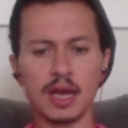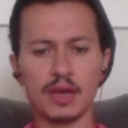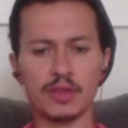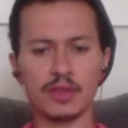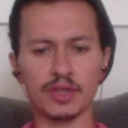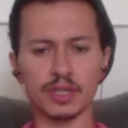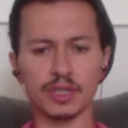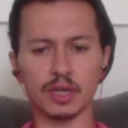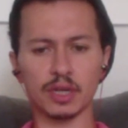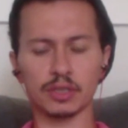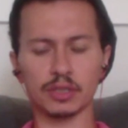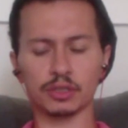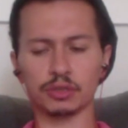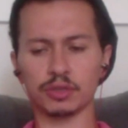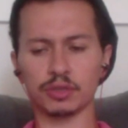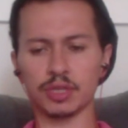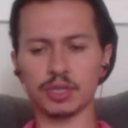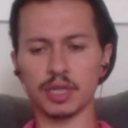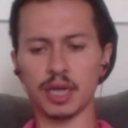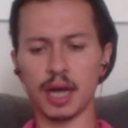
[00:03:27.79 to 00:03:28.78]
in this
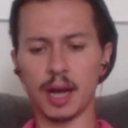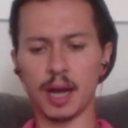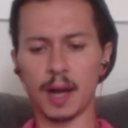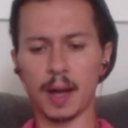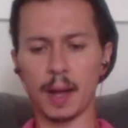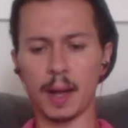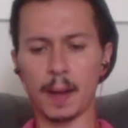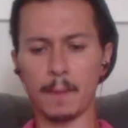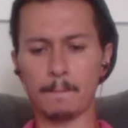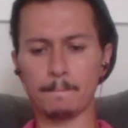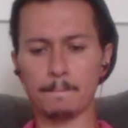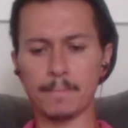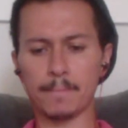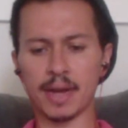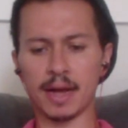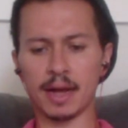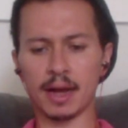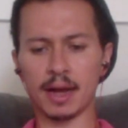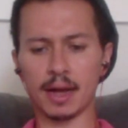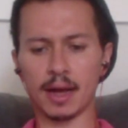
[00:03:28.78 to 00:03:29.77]
country. I
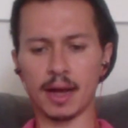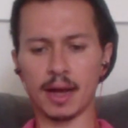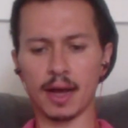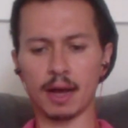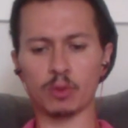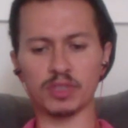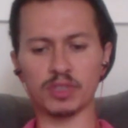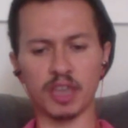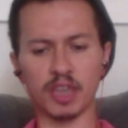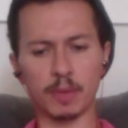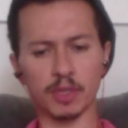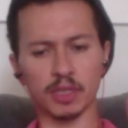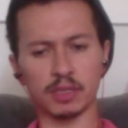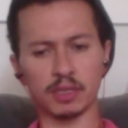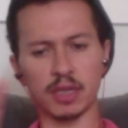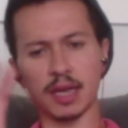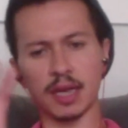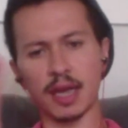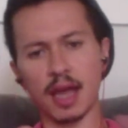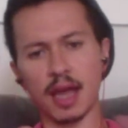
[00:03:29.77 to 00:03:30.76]
was able to
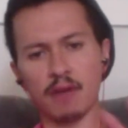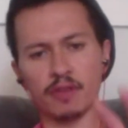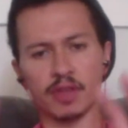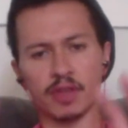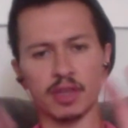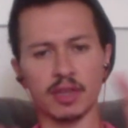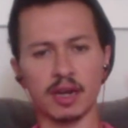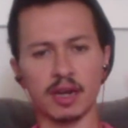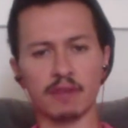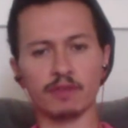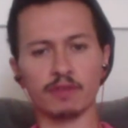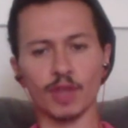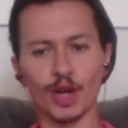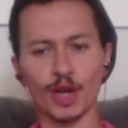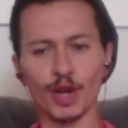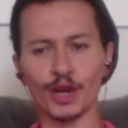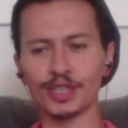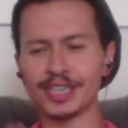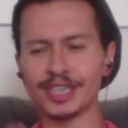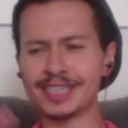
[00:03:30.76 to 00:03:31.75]
take everything that I've
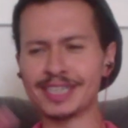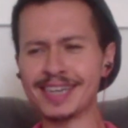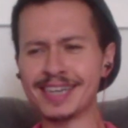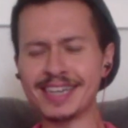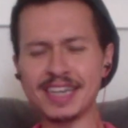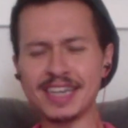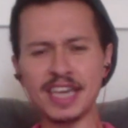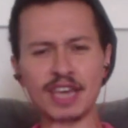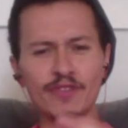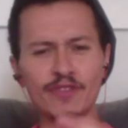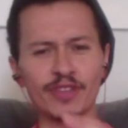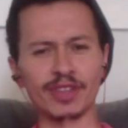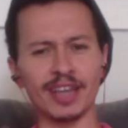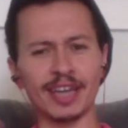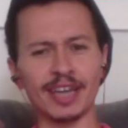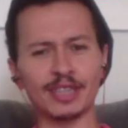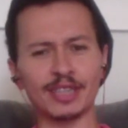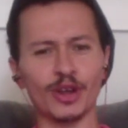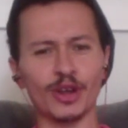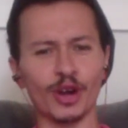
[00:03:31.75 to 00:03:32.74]
learned, and then even
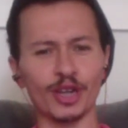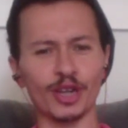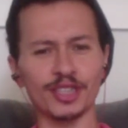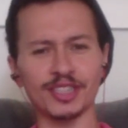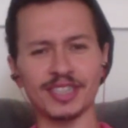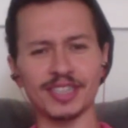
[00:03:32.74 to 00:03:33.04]
like dark